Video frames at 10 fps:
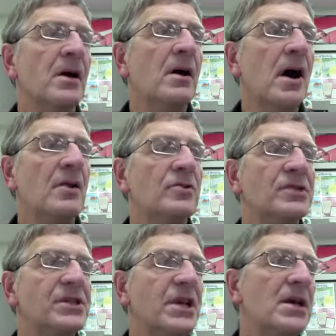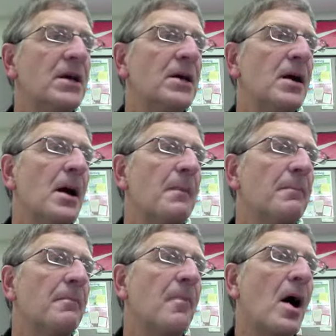Under C,
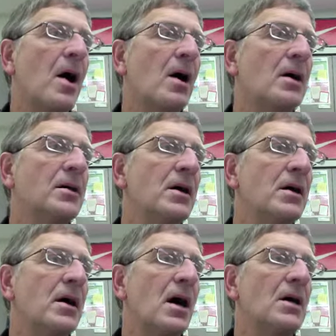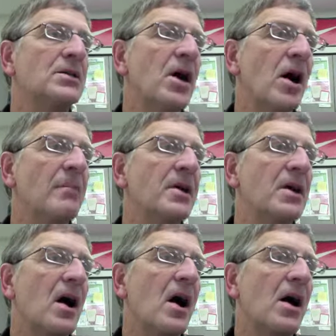monatomic
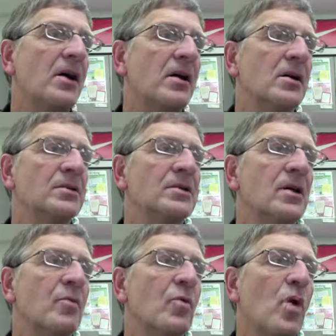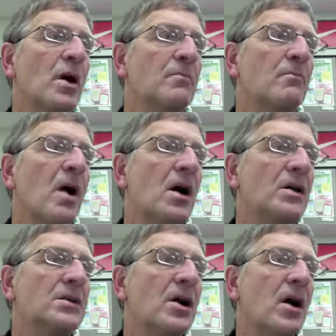ions. Number 1,
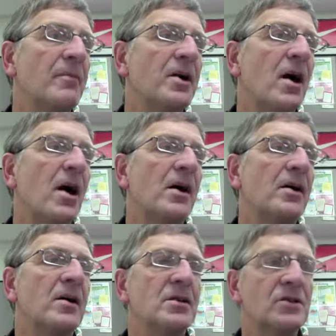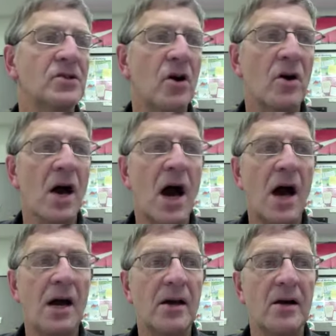monatomic ions are
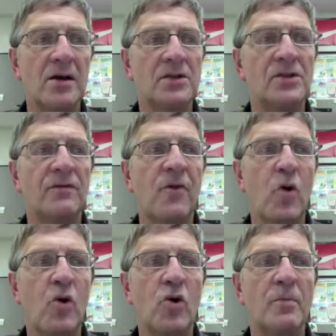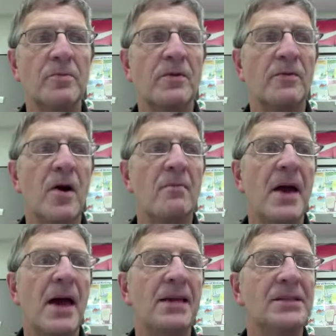ions formed from
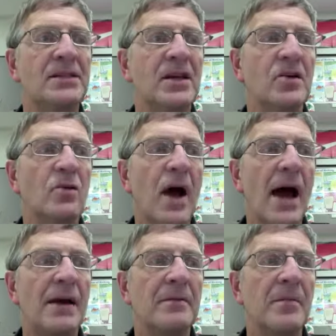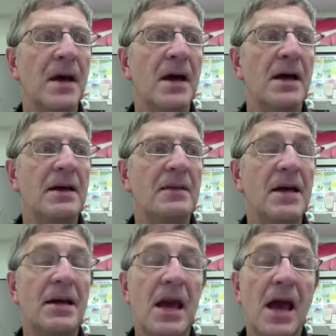a single atom
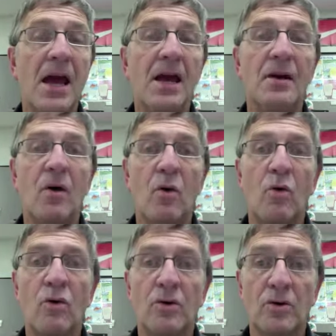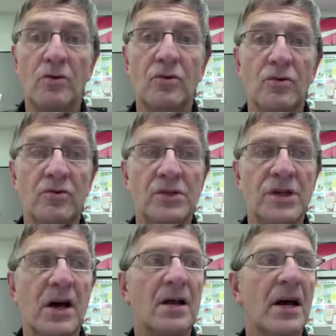that gain or lose
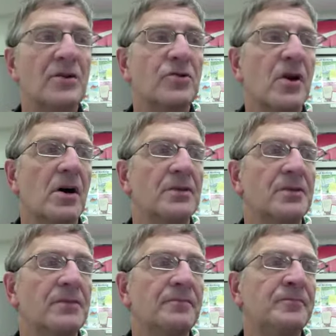electrons.